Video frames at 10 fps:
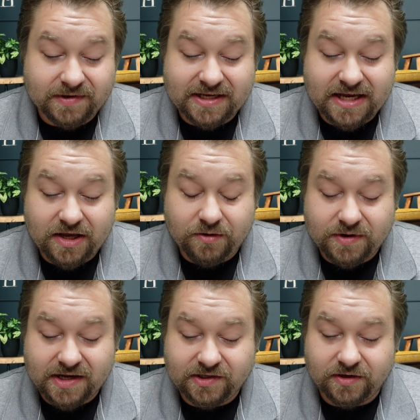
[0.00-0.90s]
to get you
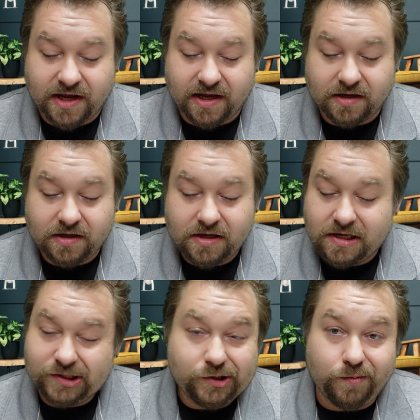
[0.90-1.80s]
yesterday.
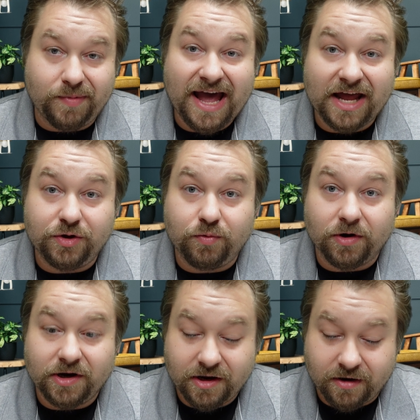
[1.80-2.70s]
Too bad you
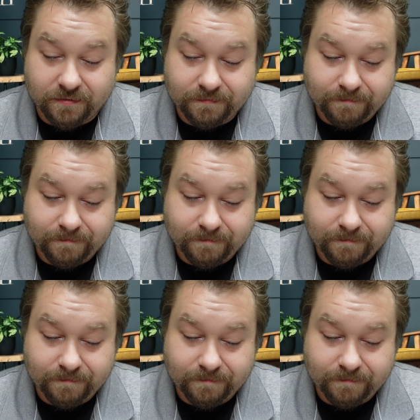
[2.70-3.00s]
weren't here.